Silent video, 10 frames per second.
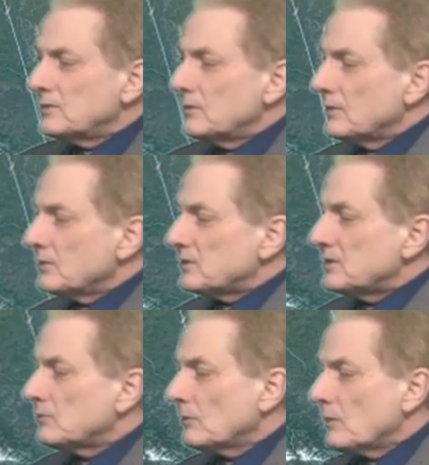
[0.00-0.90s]
due to those
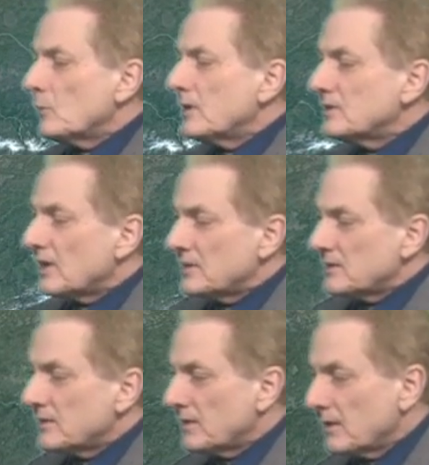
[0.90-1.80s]
easterly winds,
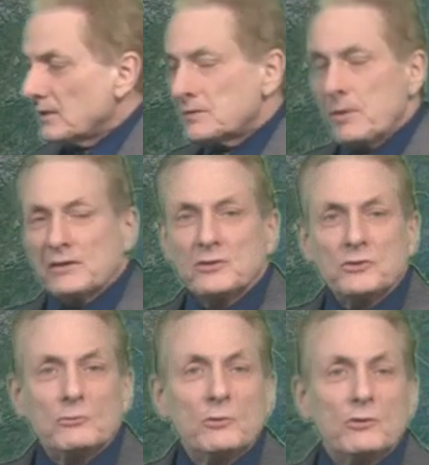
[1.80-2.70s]
ice expected
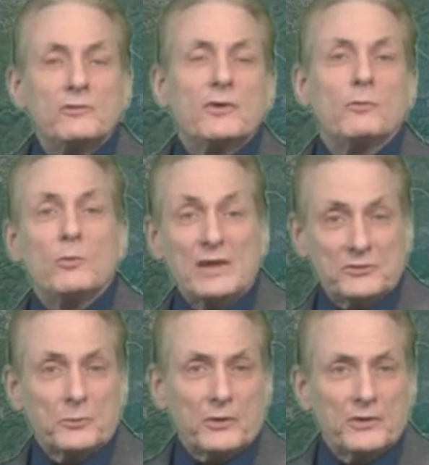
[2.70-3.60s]
to move
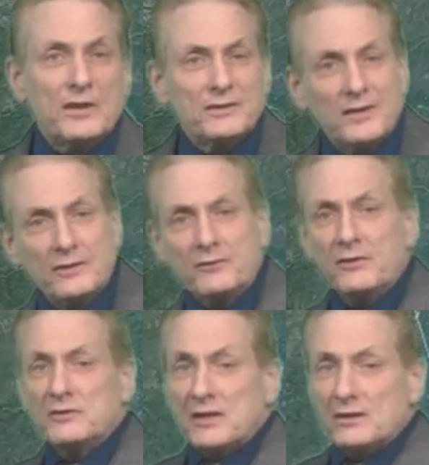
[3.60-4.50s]
westward 10 to
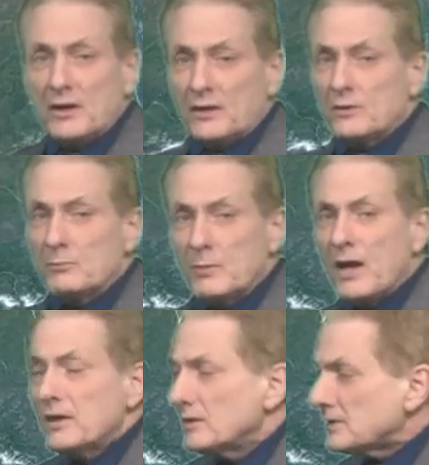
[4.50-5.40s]
15 nautical
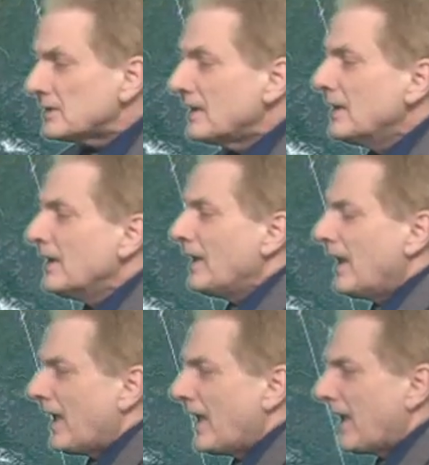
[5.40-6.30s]
miles.
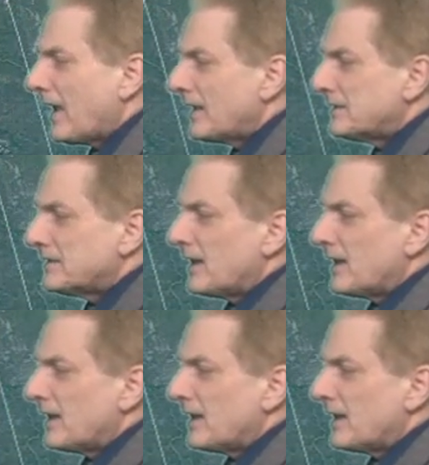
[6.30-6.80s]
And